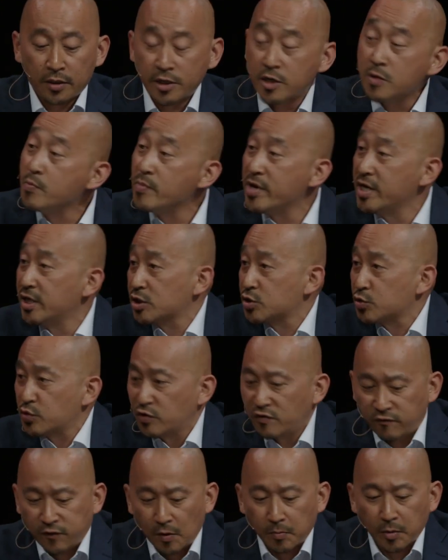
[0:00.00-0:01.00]
their
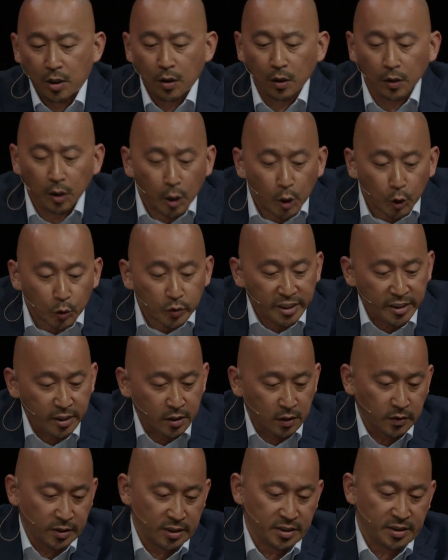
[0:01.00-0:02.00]
ministry from
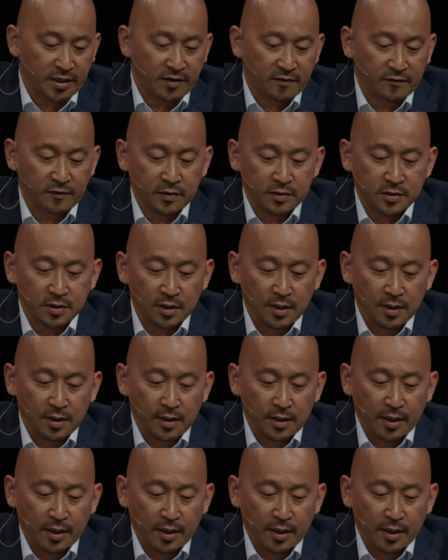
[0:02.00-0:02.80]
colonial endeavors